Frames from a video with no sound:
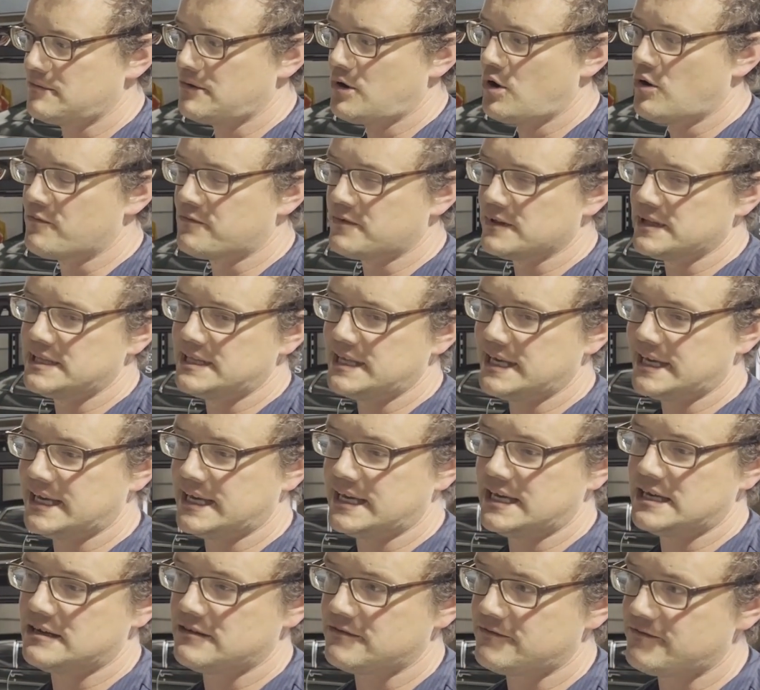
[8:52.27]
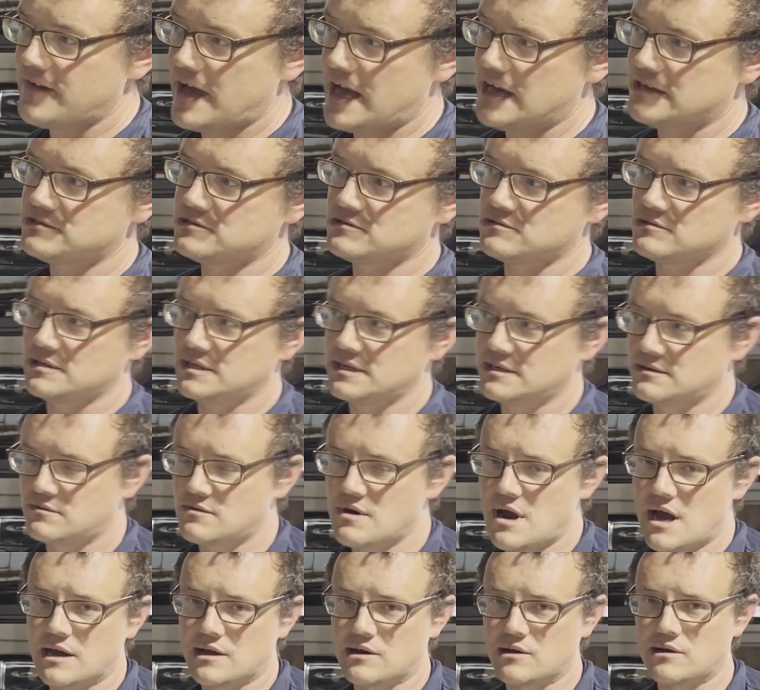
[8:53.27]
Hopefully they can get it faster than
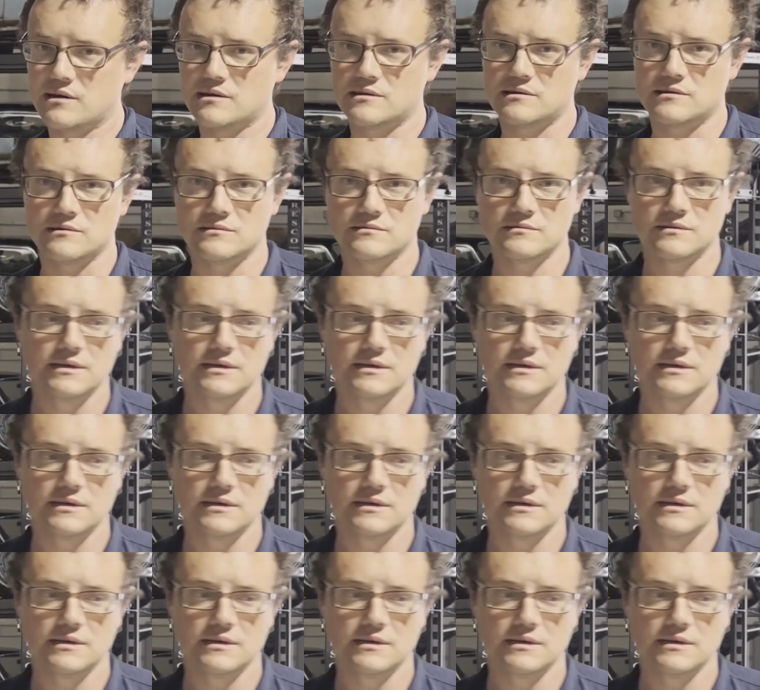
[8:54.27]
Rock Auto.